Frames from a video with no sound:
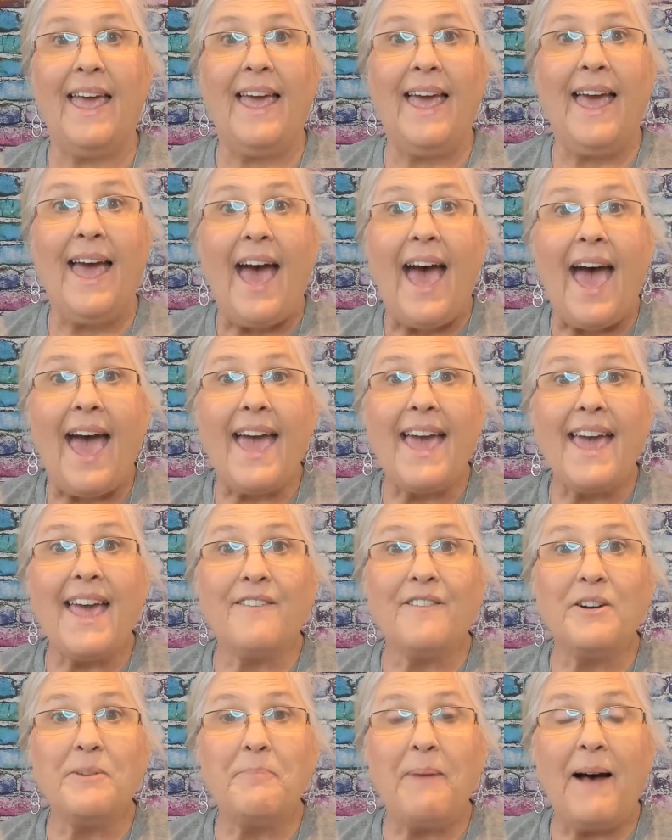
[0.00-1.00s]
Hey
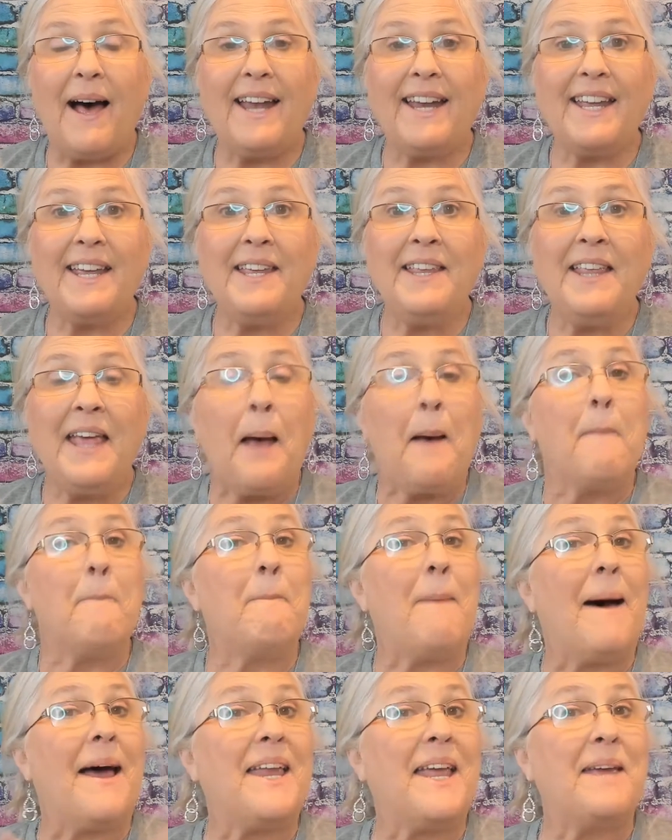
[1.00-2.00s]
everybody,
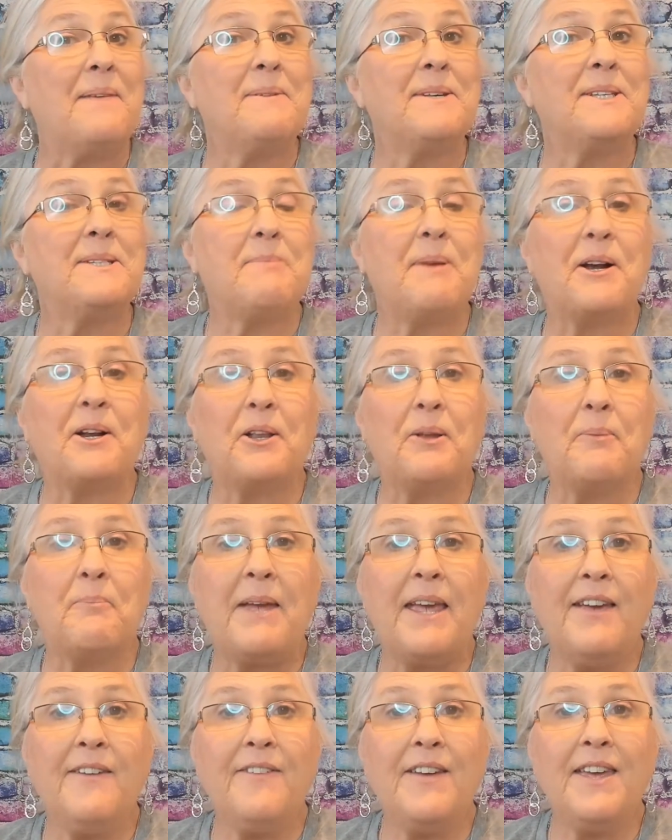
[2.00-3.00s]
my name is Marilyn
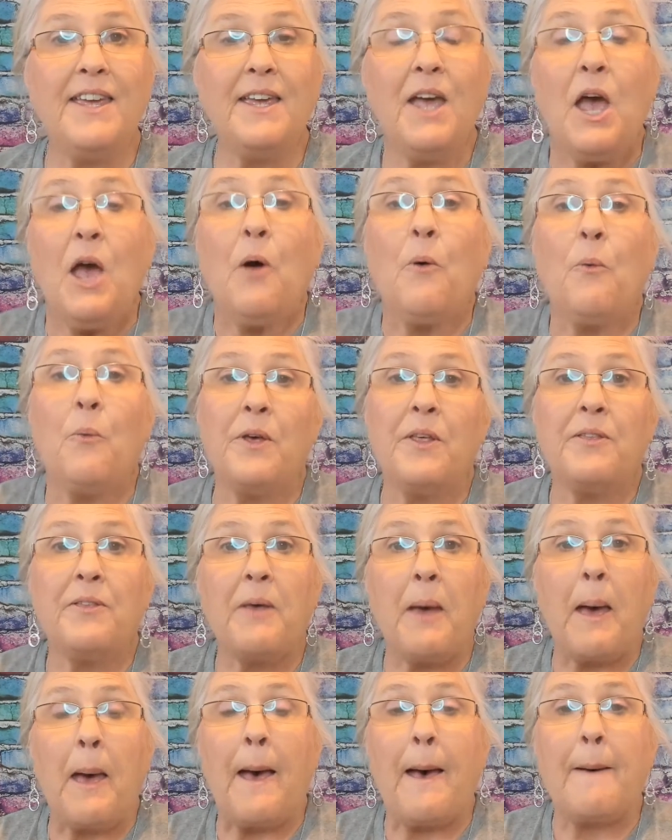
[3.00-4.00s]
Peavy with
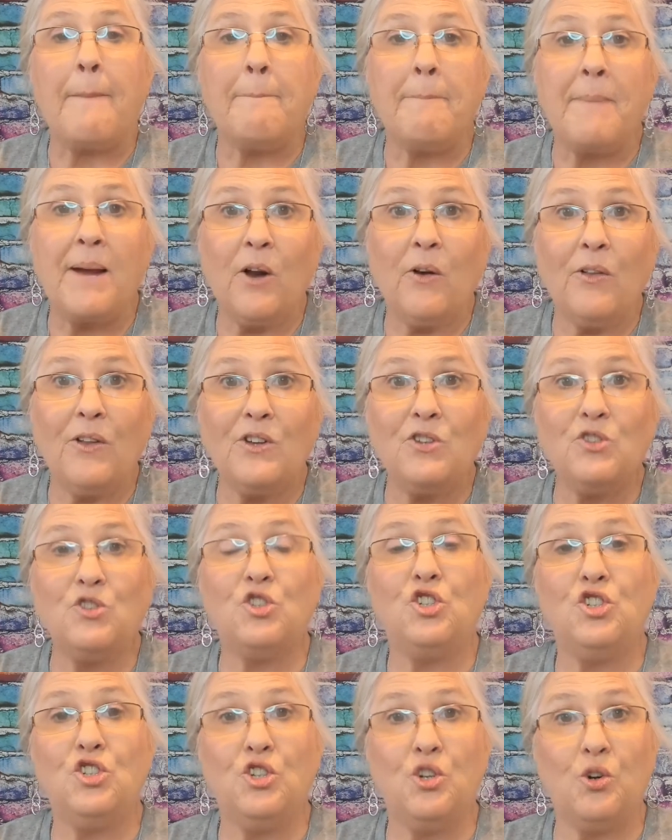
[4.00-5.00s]
Marilyn's
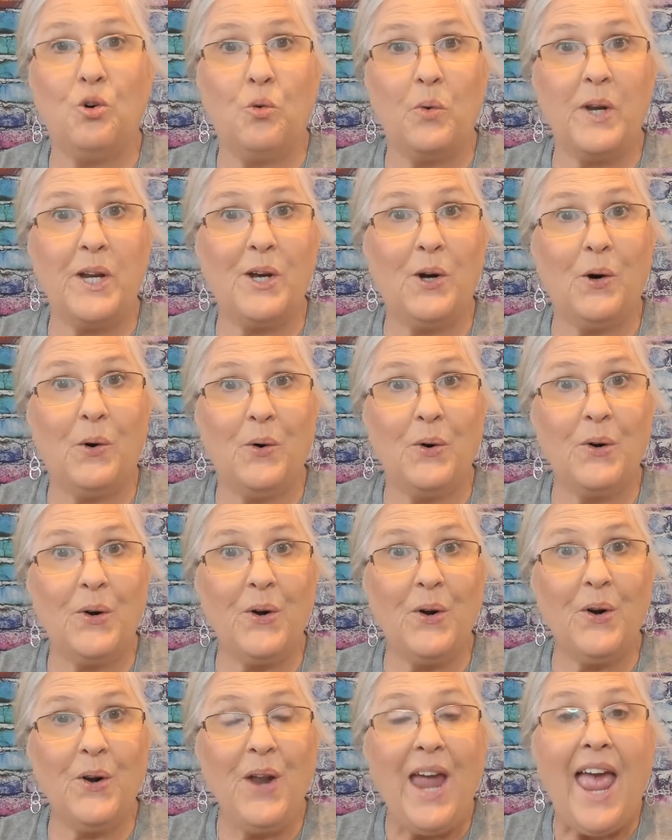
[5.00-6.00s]
Jewelry
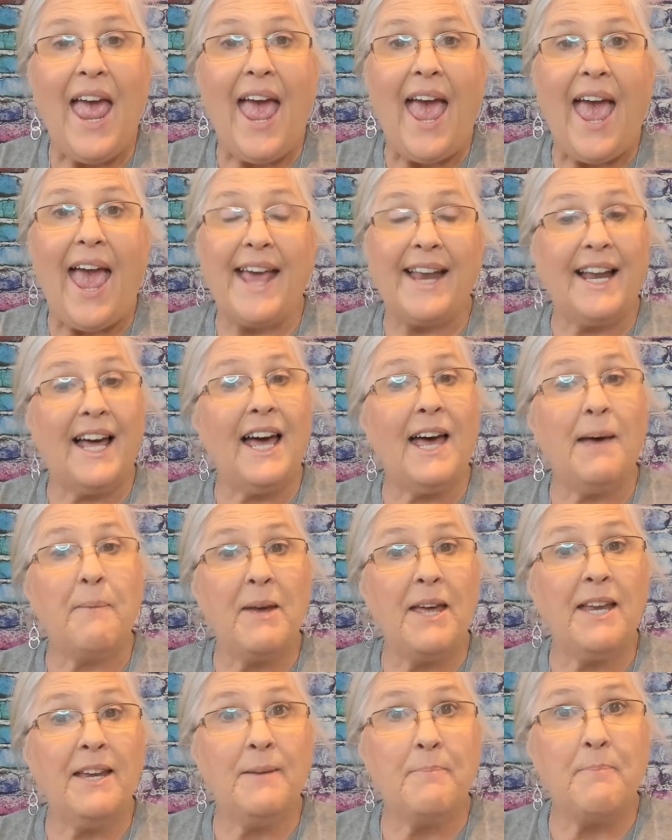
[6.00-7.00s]
Corner, and I'm an
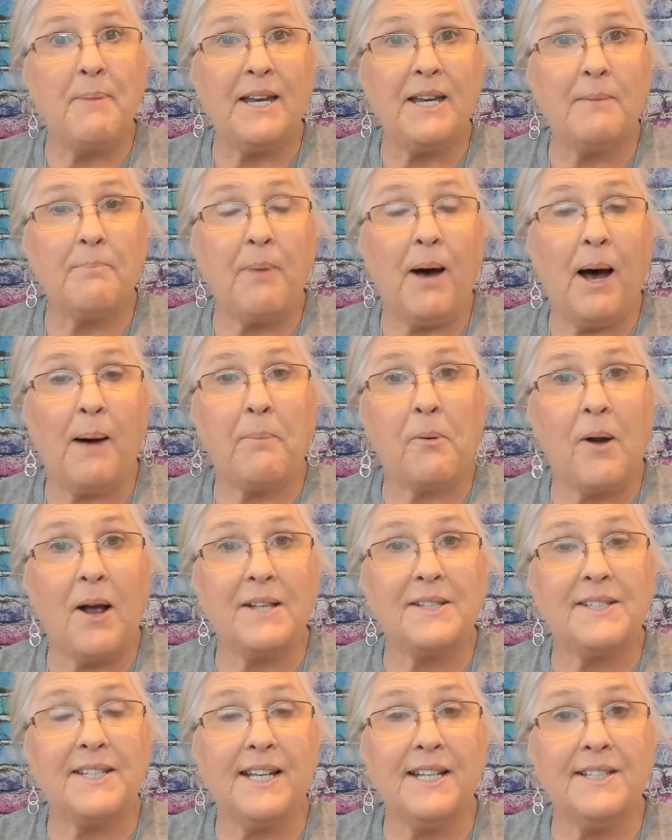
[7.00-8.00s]
independent
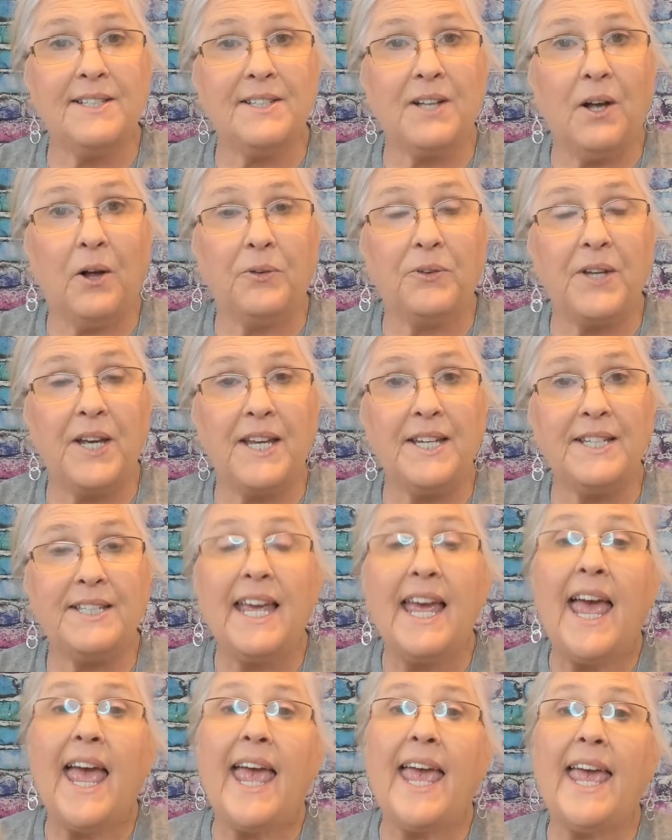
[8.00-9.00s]
paparazzi consultant,
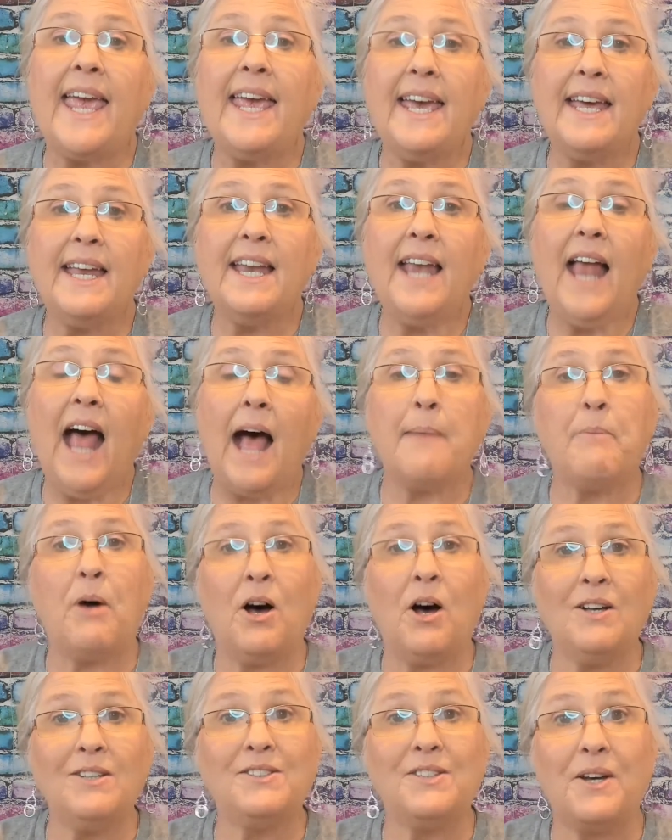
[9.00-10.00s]
and I'm
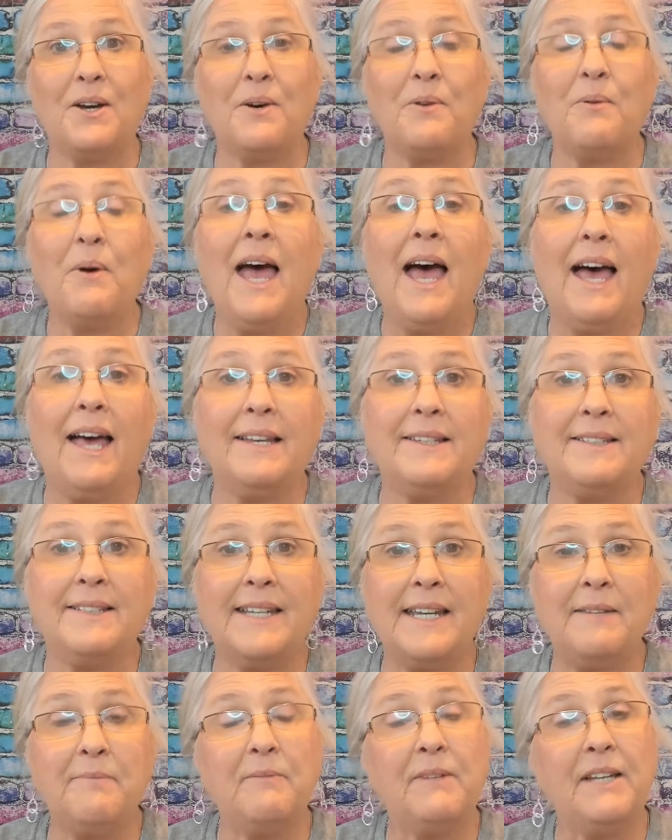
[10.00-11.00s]
also a
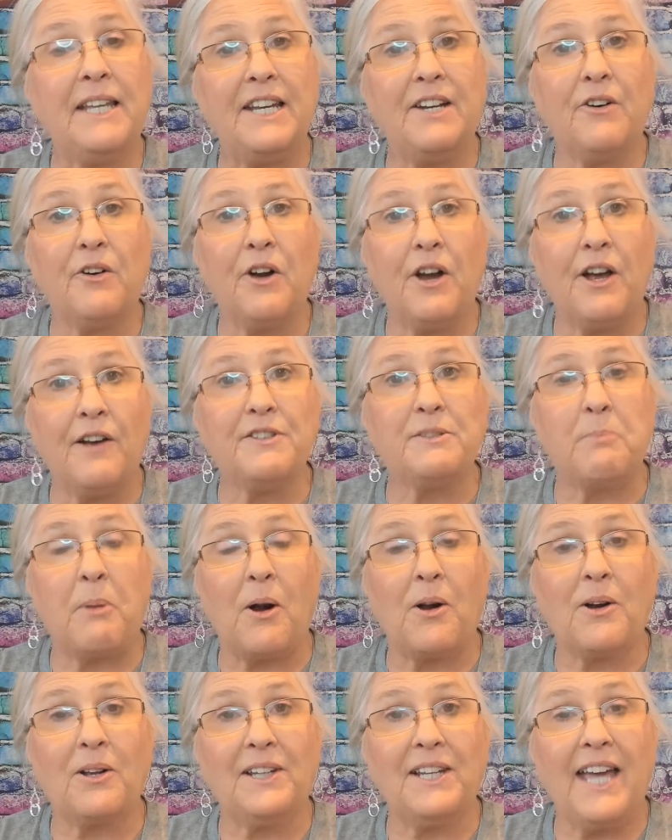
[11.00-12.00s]
team leader of
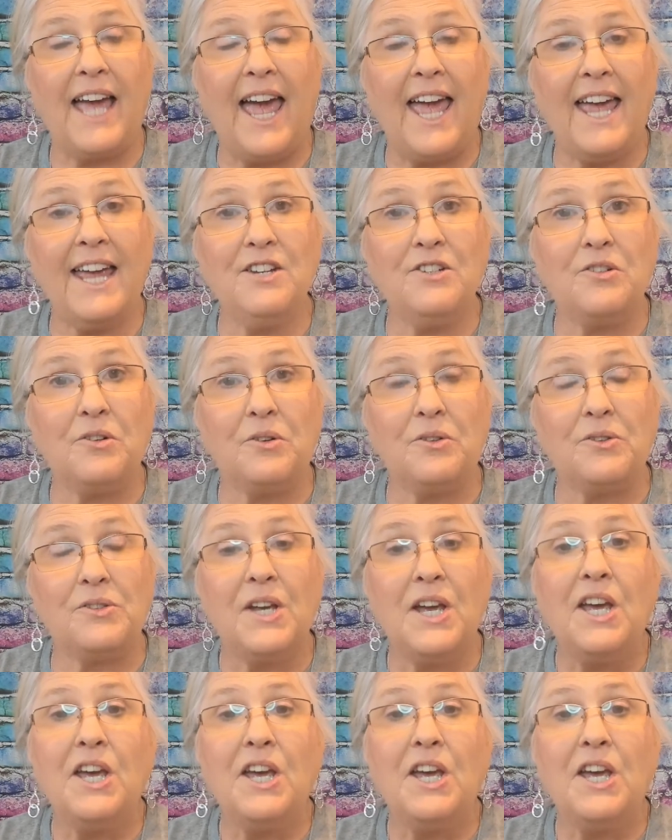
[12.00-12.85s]
Sparkling Angels.